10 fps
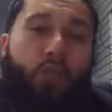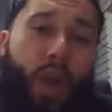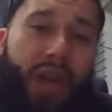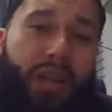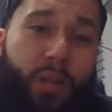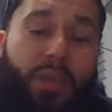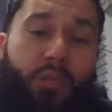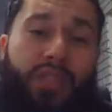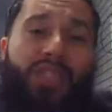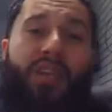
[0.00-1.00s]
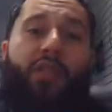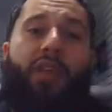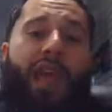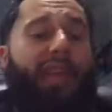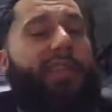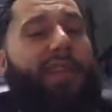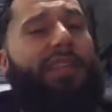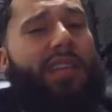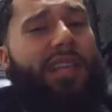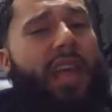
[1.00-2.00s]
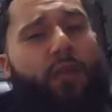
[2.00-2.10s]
to. You got to compete with yourself. At the end of the day,